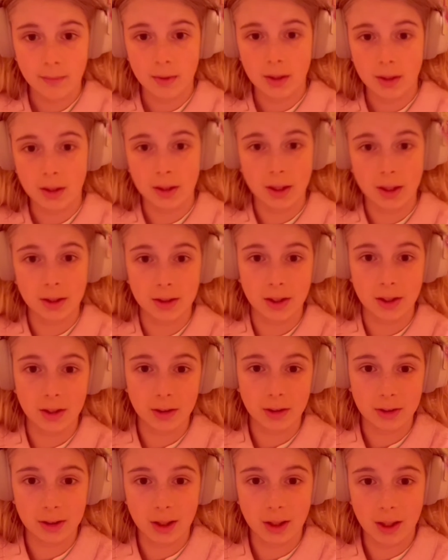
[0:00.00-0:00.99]
He doesn't
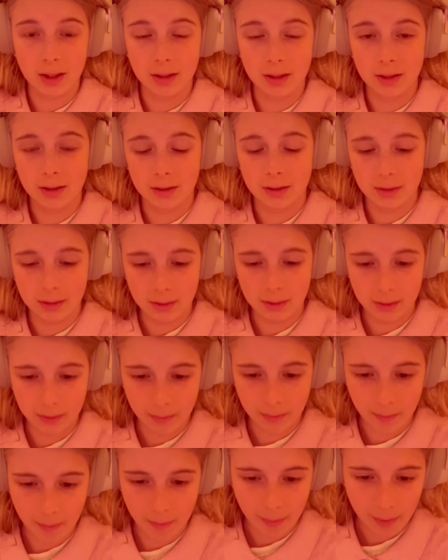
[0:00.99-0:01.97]
understand it
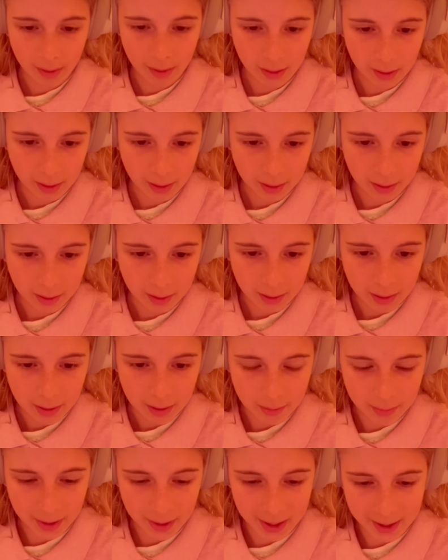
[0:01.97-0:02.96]

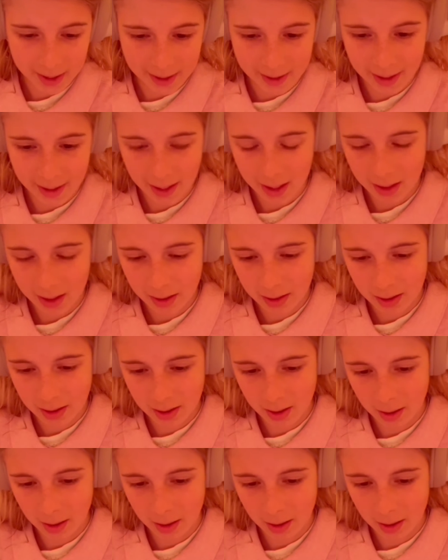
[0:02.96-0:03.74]
many deaths.